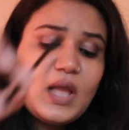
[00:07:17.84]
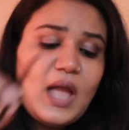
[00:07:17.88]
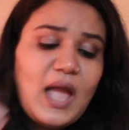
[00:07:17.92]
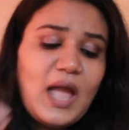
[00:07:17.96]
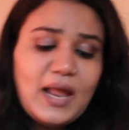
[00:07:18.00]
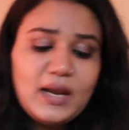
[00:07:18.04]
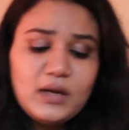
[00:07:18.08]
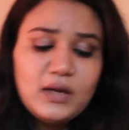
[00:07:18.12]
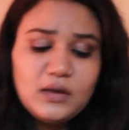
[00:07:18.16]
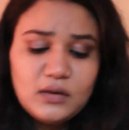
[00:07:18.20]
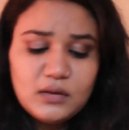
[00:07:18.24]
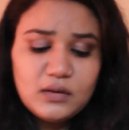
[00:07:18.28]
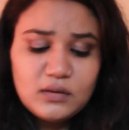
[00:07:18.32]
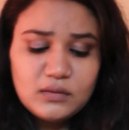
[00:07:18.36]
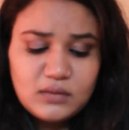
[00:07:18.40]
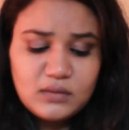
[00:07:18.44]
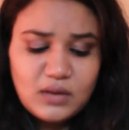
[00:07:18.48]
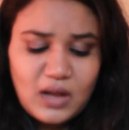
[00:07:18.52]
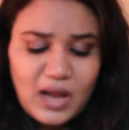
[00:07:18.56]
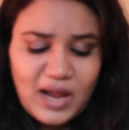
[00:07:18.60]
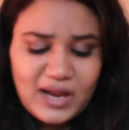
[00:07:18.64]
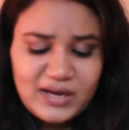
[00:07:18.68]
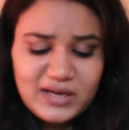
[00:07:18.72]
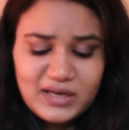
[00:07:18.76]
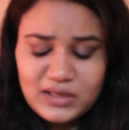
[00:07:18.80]
And
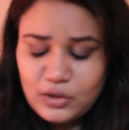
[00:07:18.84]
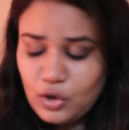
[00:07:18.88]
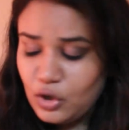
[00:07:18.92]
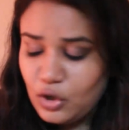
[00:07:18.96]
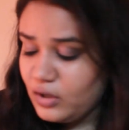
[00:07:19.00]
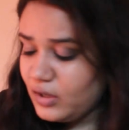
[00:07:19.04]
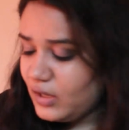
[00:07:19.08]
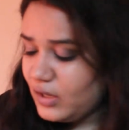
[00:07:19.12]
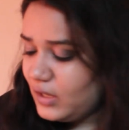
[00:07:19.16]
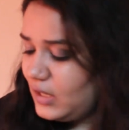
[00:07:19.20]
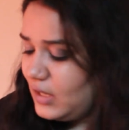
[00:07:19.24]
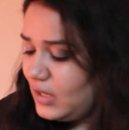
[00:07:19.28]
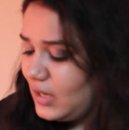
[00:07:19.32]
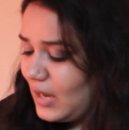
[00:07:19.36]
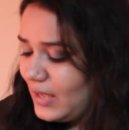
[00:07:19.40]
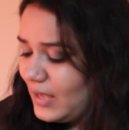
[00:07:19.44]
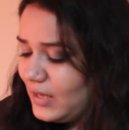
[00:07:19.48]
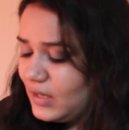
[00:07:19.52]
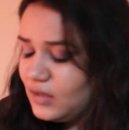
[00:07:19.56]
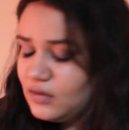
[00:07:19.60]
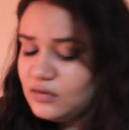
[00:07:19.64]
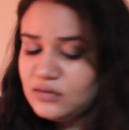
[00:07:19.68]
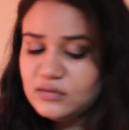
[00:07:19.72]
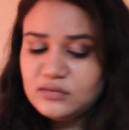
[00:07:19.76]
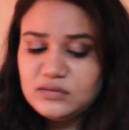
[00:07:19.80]
I did not really
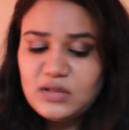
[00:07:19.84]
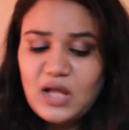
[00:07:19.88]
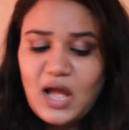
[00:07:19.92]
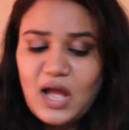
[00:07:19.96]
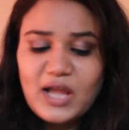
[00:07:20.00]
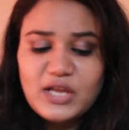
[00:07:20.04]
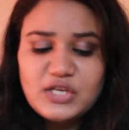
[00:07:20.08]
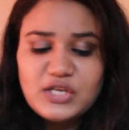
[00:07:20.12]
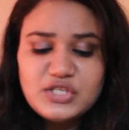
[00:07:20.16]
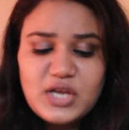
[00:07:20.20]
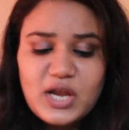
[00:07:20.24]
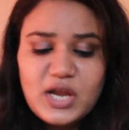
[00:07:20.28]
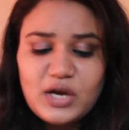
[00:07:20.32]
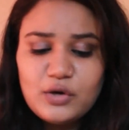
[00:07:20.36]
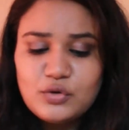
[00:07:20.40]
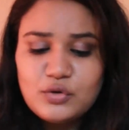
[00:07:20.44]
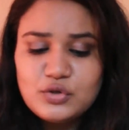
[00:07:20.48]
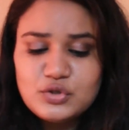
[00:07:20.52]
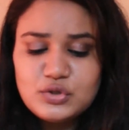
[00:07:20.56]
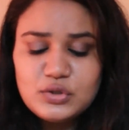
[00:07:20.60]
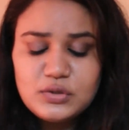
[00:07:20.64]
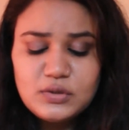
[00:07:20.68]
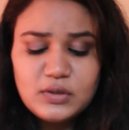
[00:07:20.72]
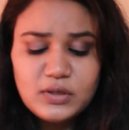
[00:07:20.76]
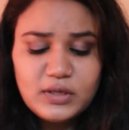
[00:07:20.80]
like the
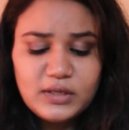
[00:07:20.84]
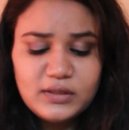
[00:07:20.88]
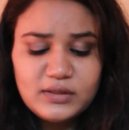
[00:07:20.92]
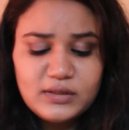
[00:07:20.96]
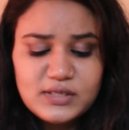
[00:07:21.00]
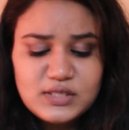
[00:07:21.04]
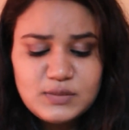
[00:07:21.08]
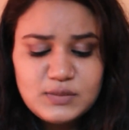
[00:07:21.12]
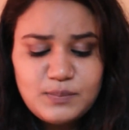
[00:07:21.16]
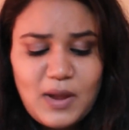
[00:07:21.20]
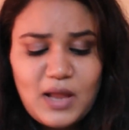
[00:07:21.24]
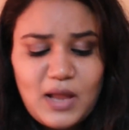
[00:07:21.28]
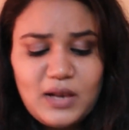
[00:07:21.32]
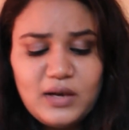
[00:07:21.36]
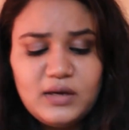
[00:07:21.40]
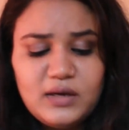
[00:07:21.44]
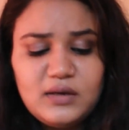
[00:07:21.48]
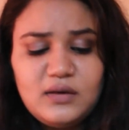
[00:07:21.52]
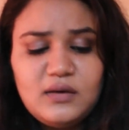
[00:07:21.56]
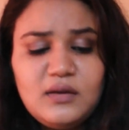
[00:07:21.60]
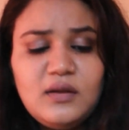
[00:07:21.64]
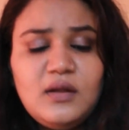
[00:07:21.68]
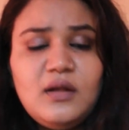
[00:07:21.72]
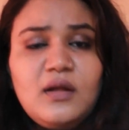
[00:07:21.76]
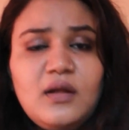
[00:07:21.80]
eyeshadows in this palette.